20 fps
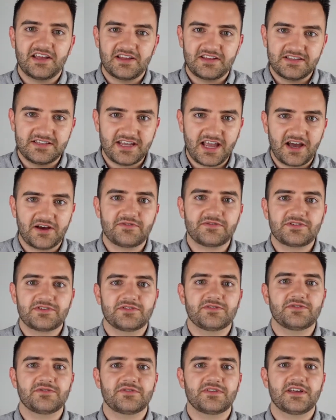down
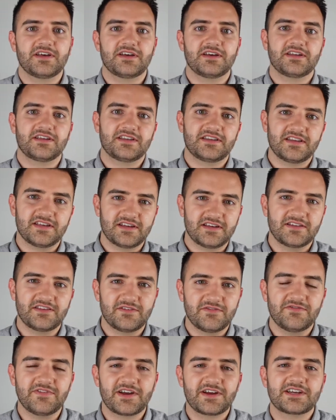to the
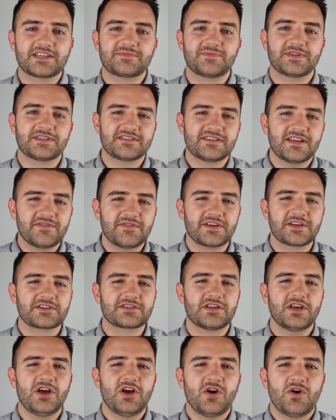very specifics.
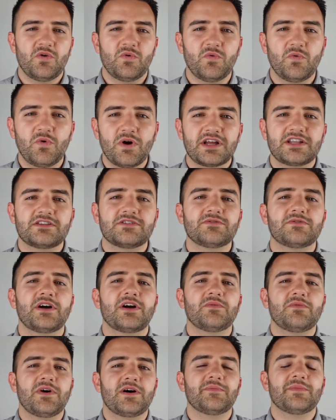What do I
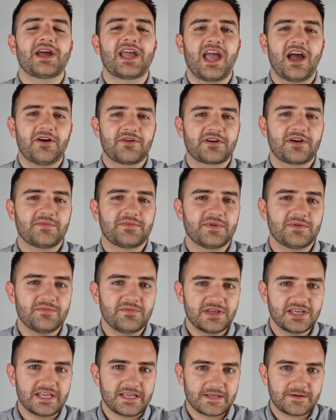want my outcome to
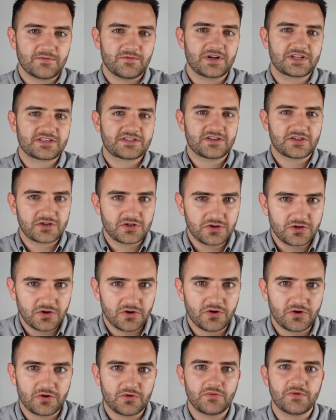be? What's the
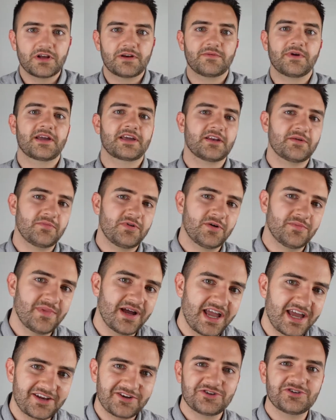goal? What am I going to put my
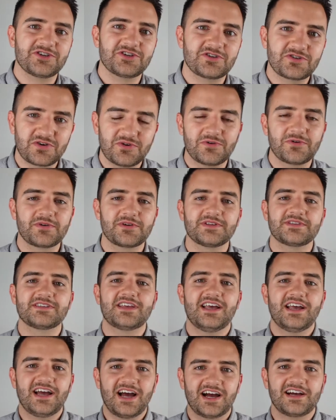energy towards
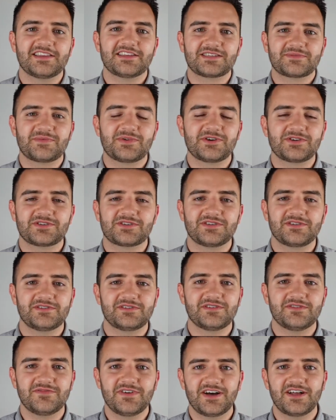on this personal
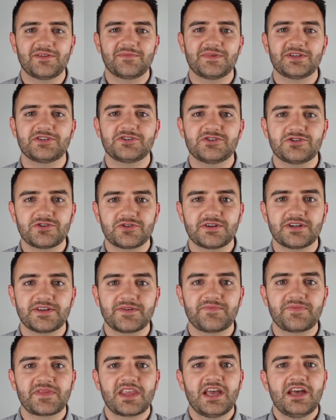development journey?
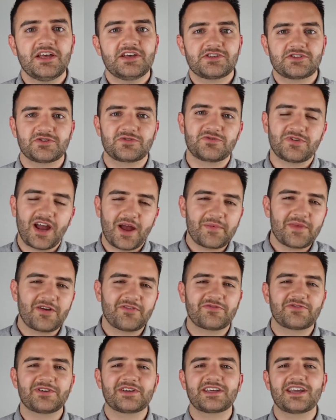So grab that
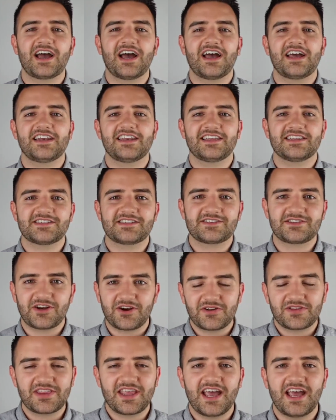free guide and
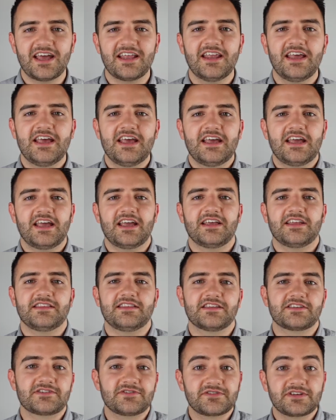start that, and
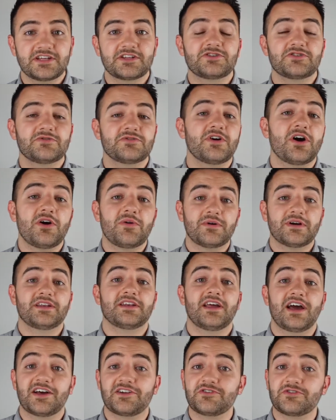this will get you going
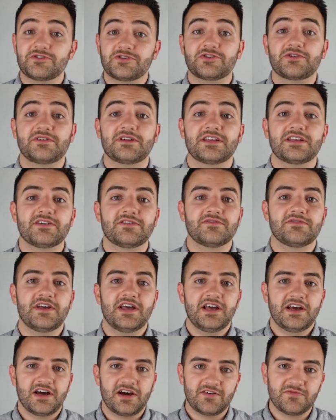on your journey of
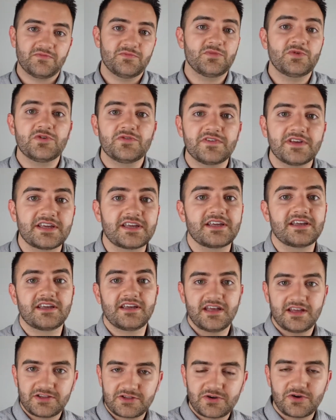moving
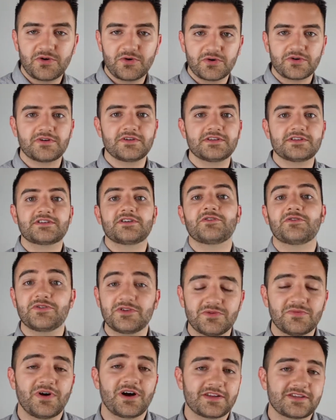towards who
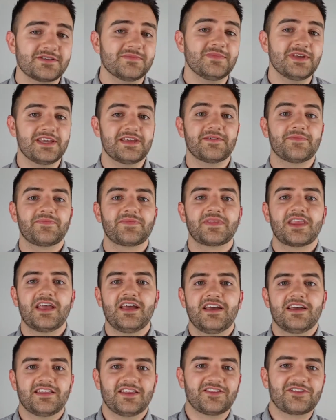you want to be.
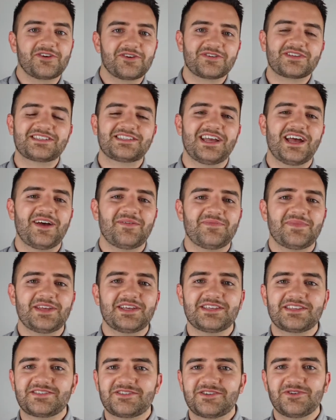The third step
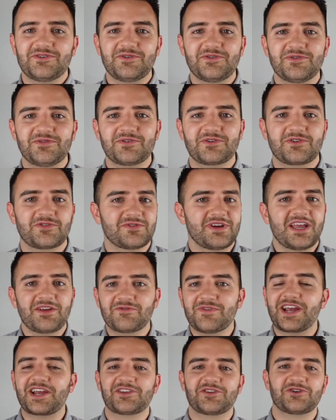is to create
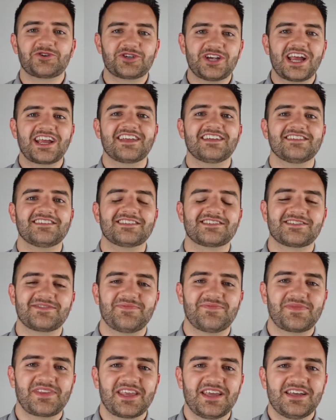regular check-ins,
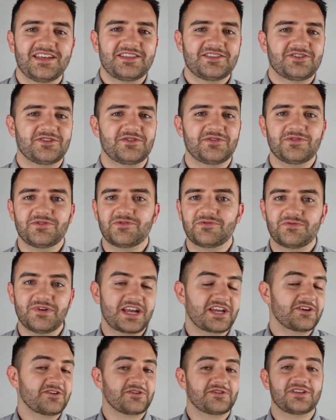to
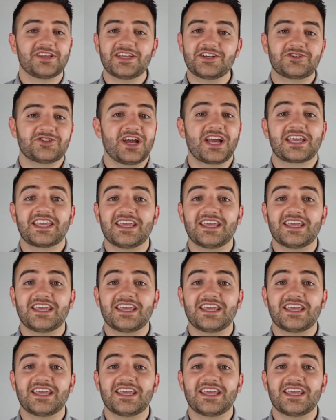regularly check